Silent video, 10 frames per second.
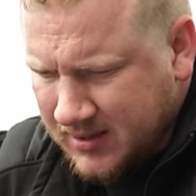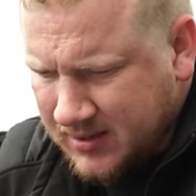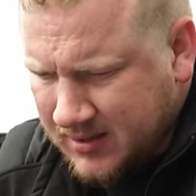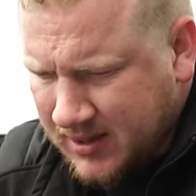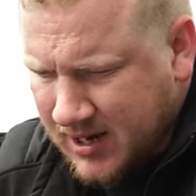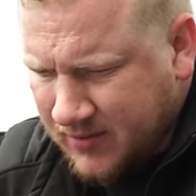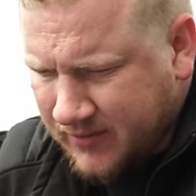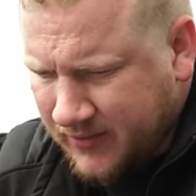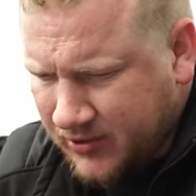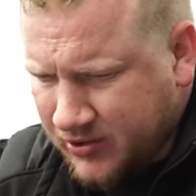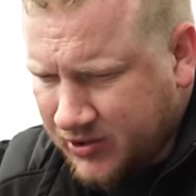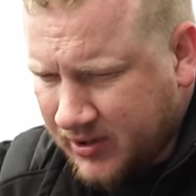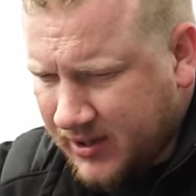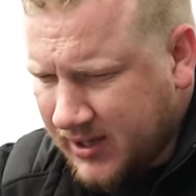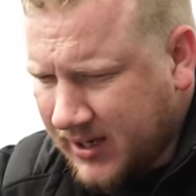Sierra Foxtrot
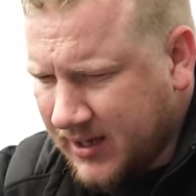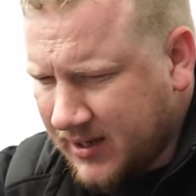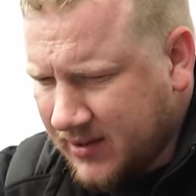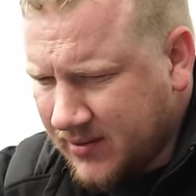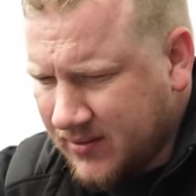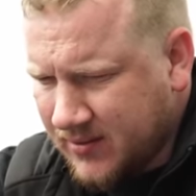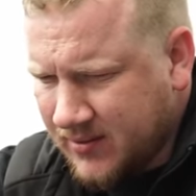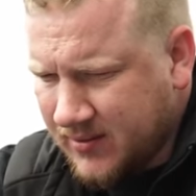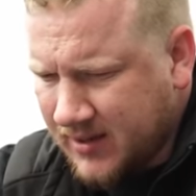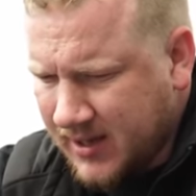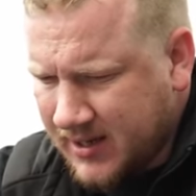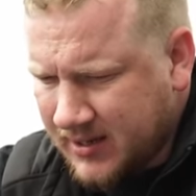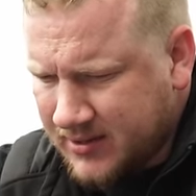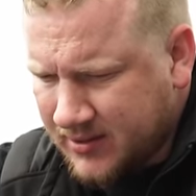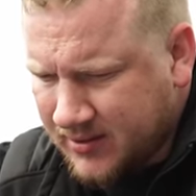Kilo, and
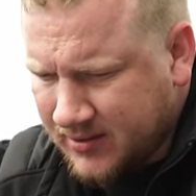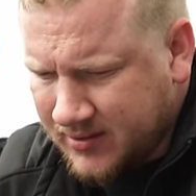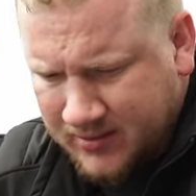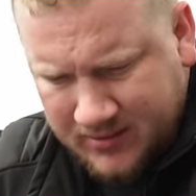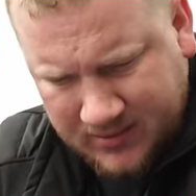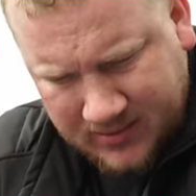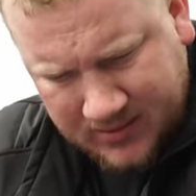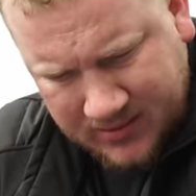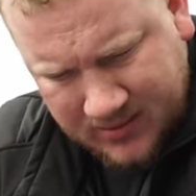it's on